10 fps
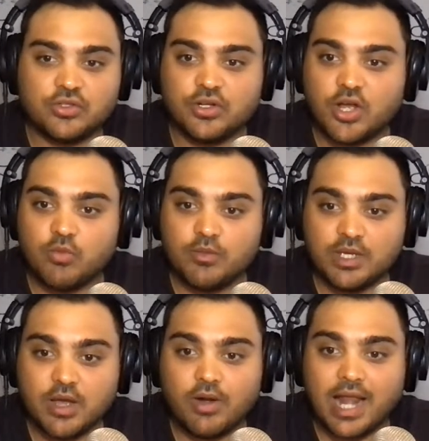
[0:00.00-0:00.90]
to know when we
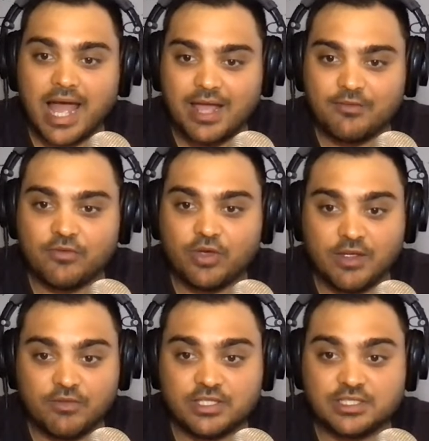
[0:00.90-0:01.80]
go live for
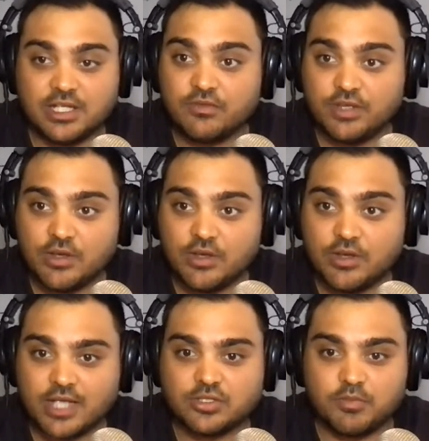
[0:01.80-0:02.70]
every single video,
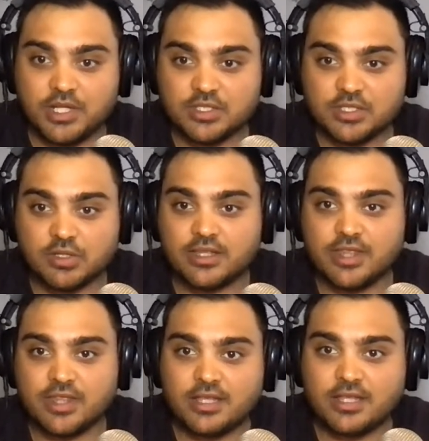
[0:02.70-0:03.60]
guys. So please click
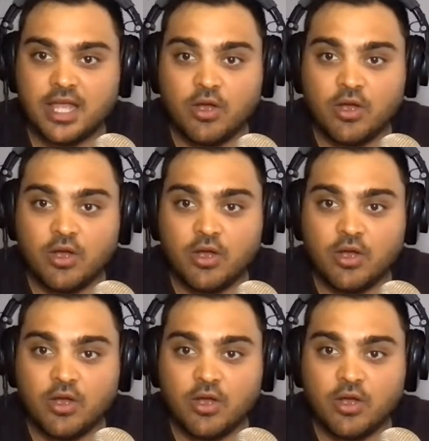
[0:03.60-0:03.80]
that.